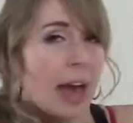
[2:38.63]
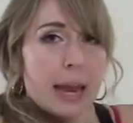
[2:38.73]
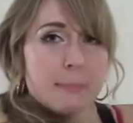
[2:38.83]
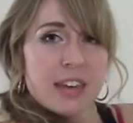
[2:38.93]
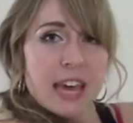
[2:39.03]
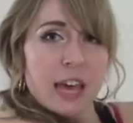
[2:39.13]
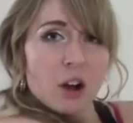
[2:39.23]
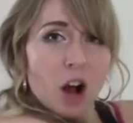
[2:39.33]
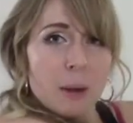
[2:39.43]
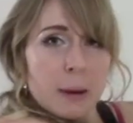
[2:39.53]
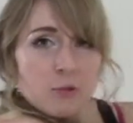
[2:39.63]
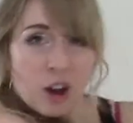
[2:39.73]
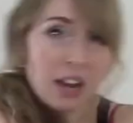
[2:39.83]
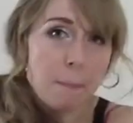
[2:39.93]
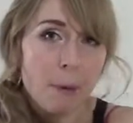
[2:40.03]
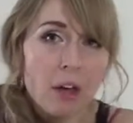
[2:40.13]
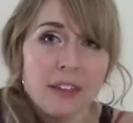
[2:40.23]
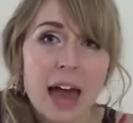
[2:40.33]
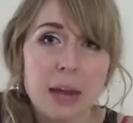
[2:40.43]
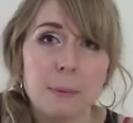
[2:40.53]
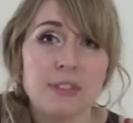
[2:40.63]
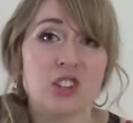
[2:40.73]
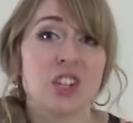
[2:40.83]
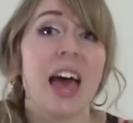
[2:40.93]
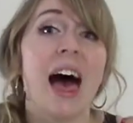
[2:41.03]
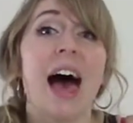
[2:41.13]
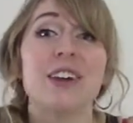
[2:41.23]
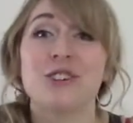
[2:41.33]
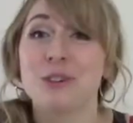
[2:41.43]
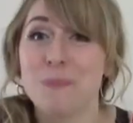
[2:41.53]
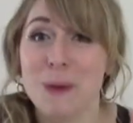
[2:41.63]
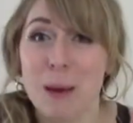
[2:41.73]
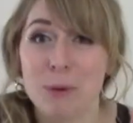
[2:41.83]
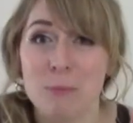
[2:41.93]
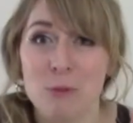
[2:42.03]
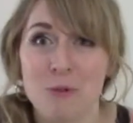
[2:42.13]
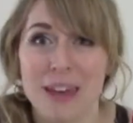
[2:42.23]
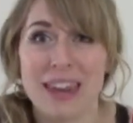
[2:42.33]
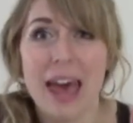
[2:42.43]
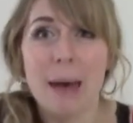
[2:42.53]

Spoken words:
and I'm taking your arm and I'm trying to pull it out of position. I shouldn't be able to move it.